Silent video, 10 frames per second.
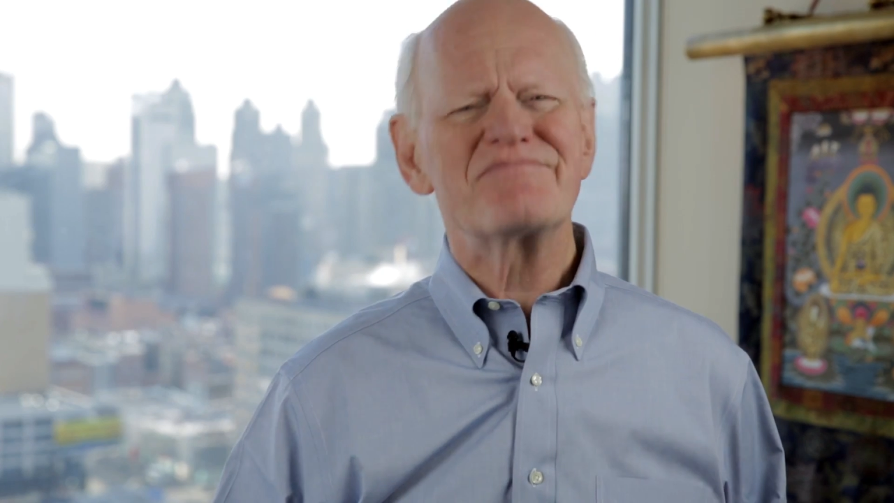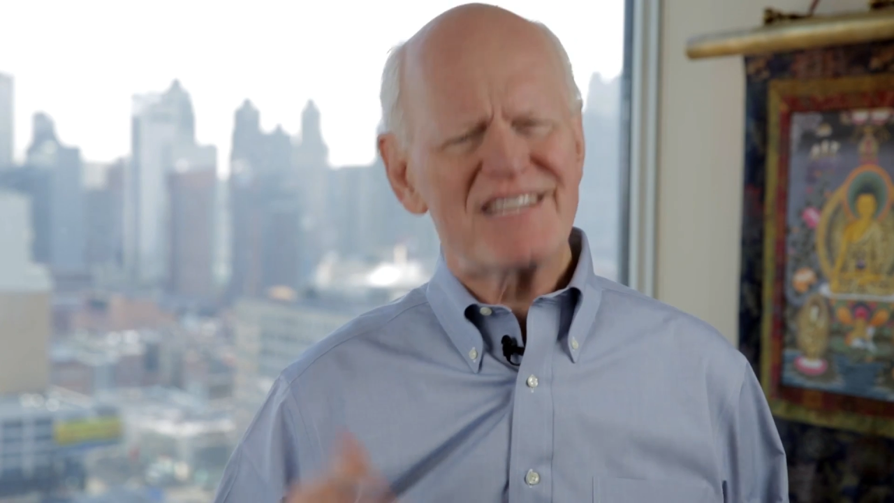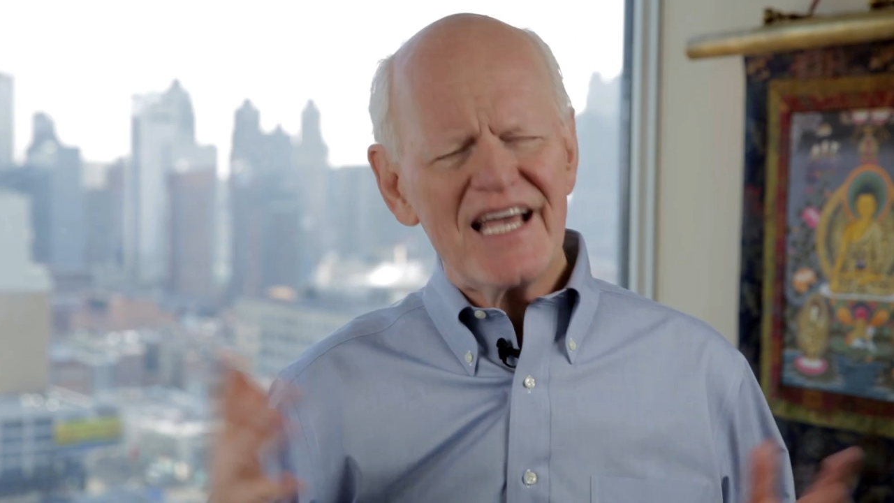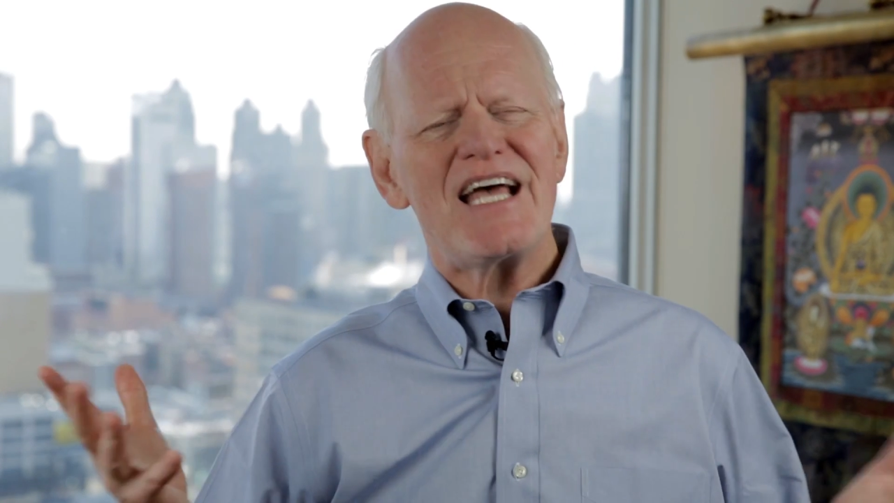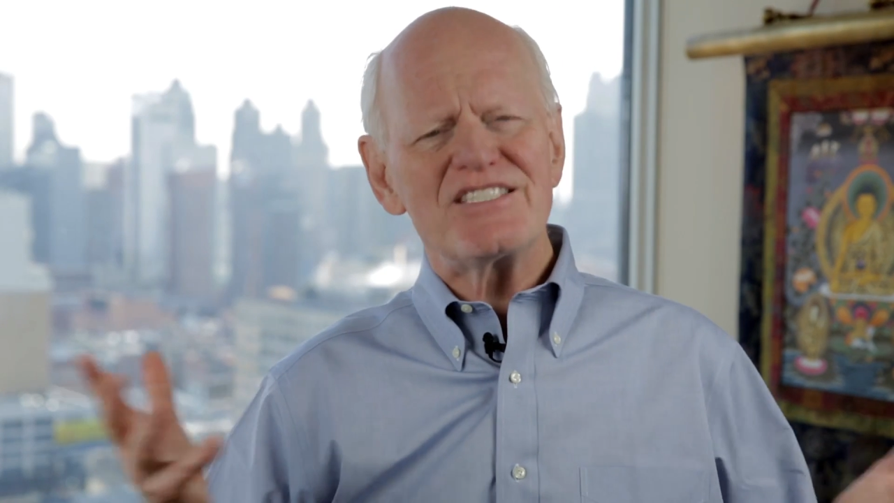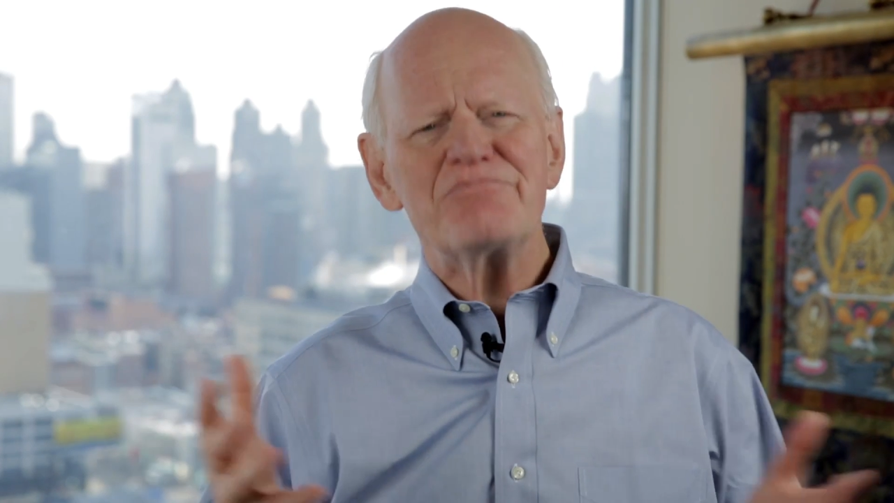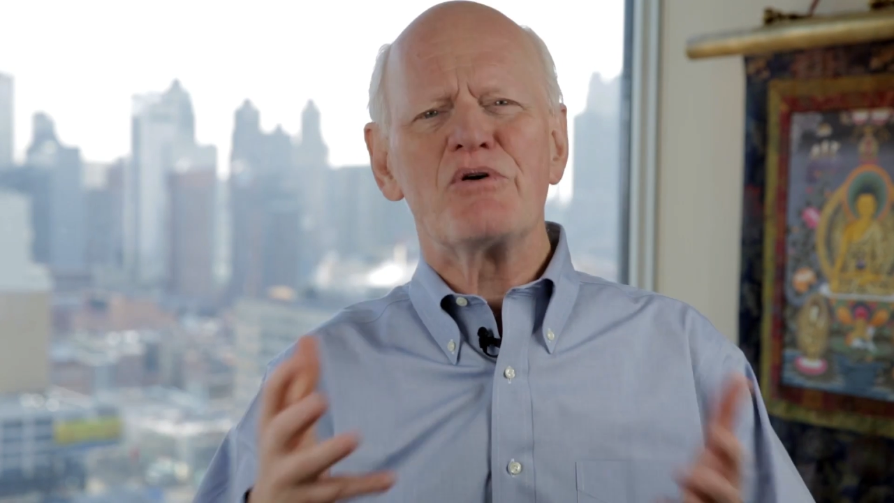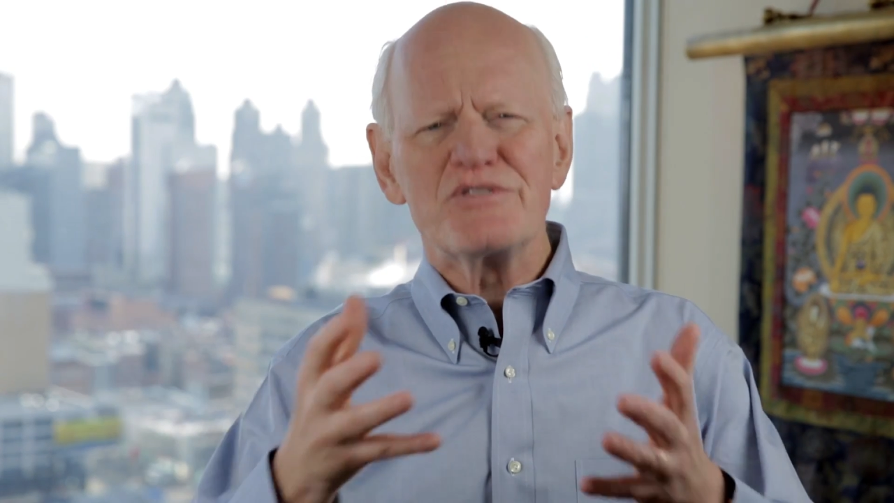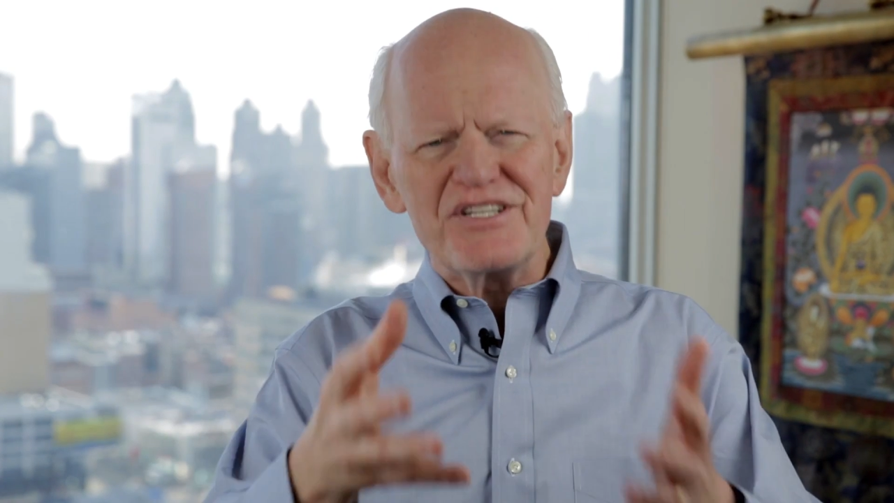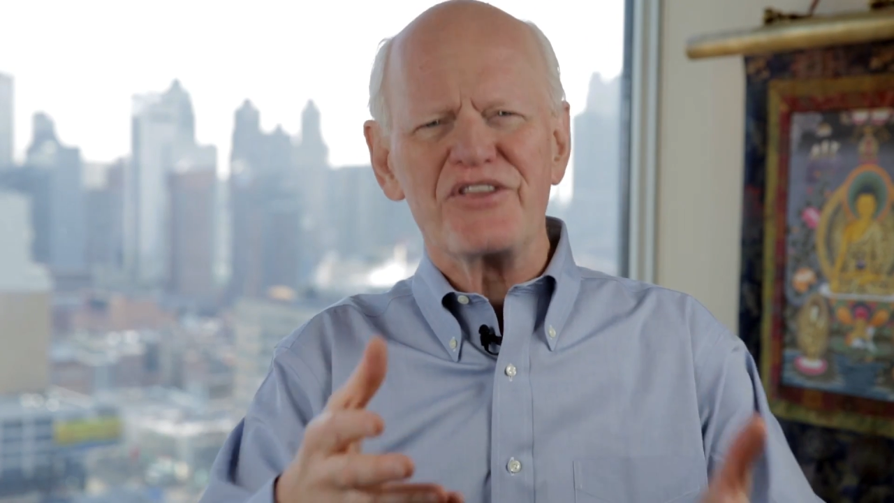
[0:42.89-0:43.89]
Yes,
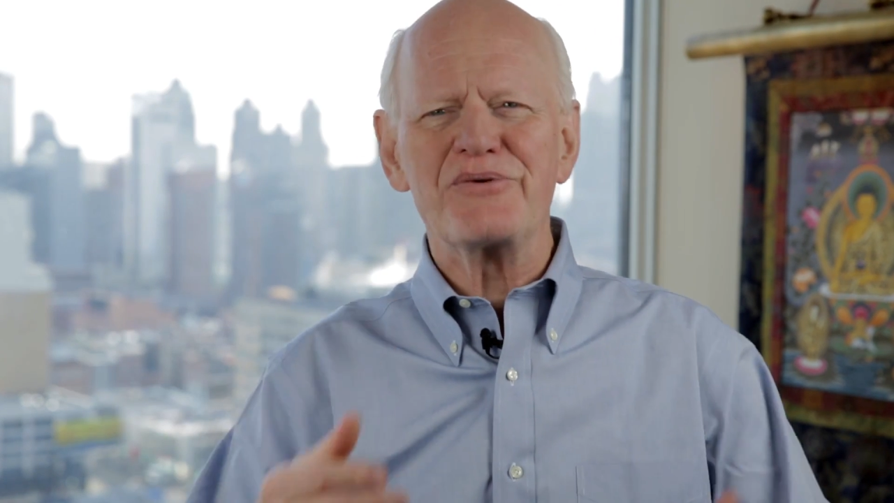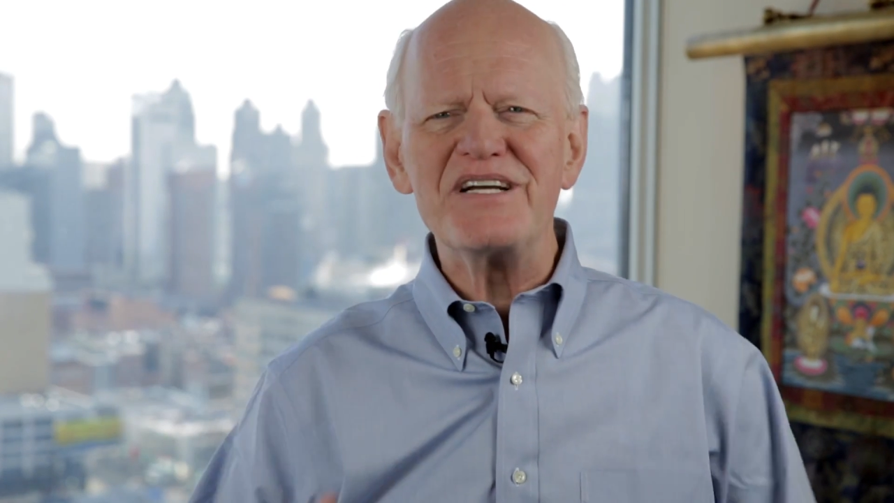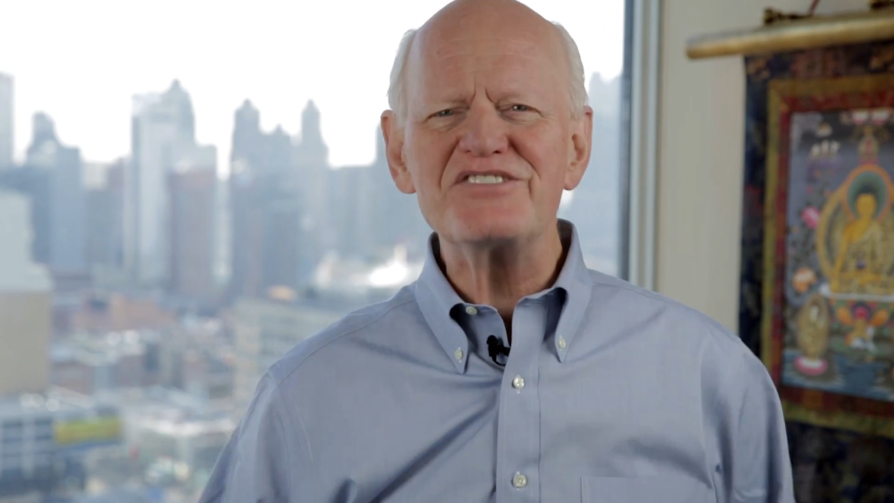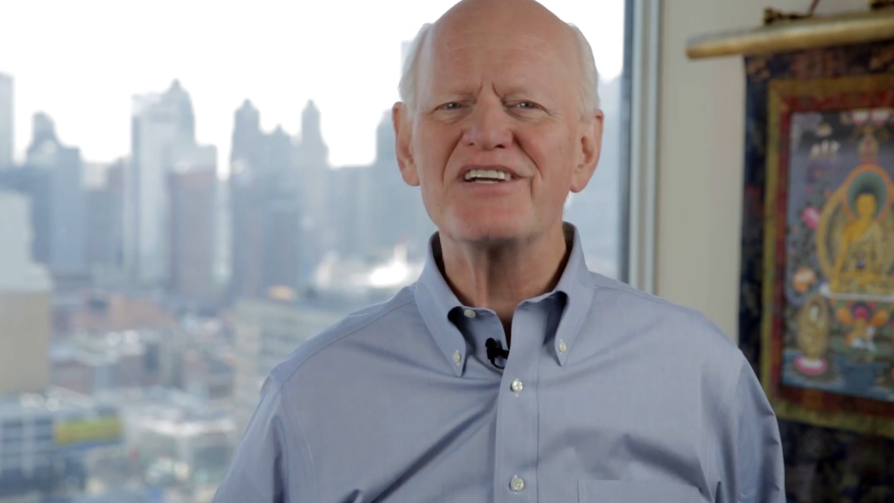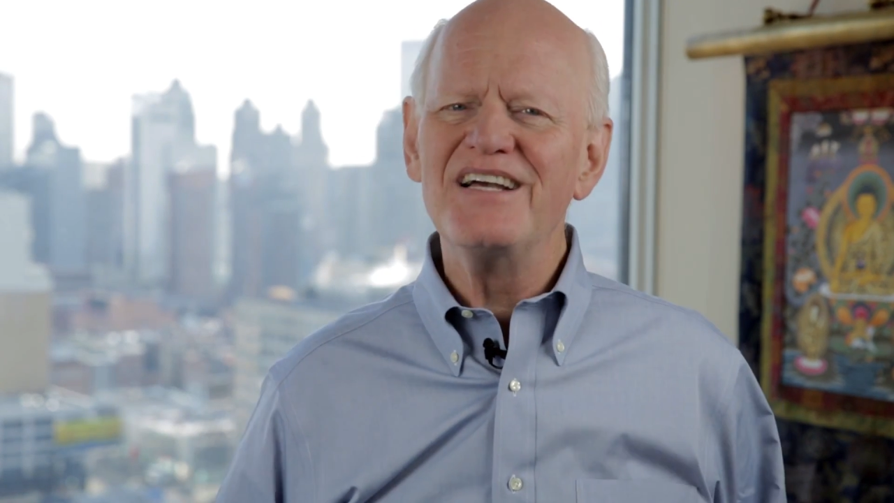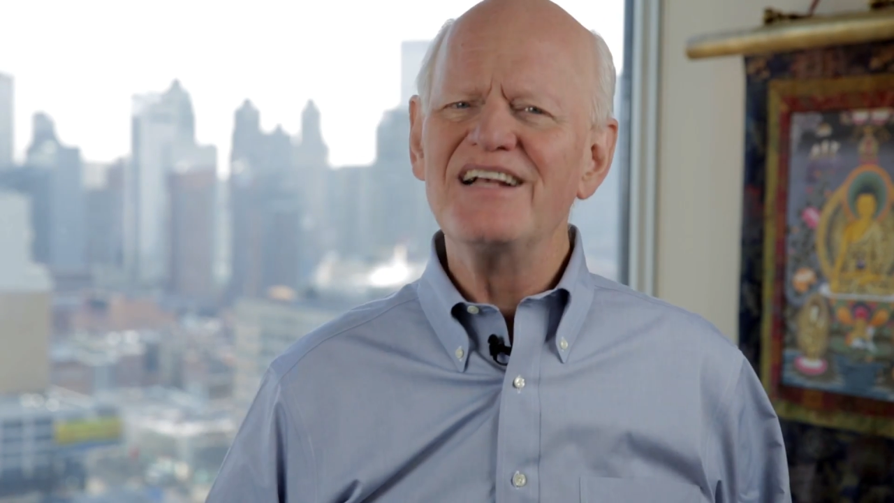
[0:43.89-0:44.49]
mostly the rich.